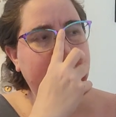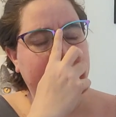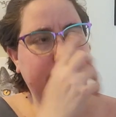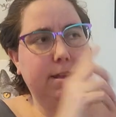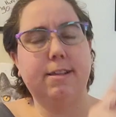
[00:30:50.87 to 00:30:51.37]

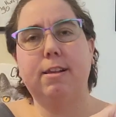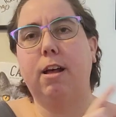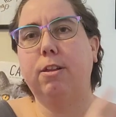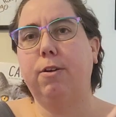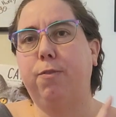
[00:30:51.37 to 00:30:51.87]
And this is
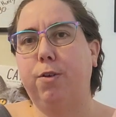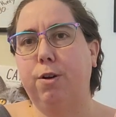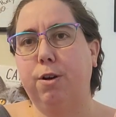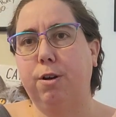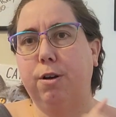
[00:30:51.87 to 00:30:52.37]
also
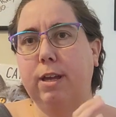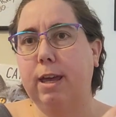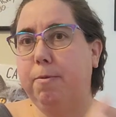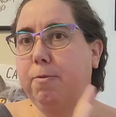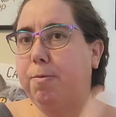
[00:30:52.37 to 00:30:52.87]
for
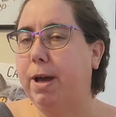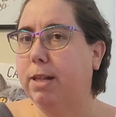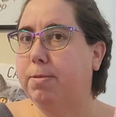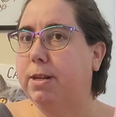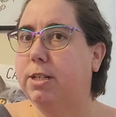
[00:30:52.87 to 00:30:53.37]
Kim from
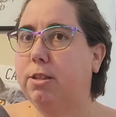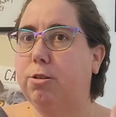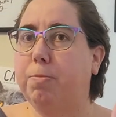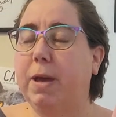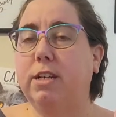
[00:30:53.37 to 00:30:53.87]
Expedition
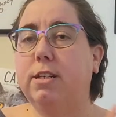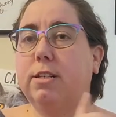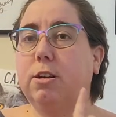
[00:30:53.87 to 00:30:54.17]
Through Pages,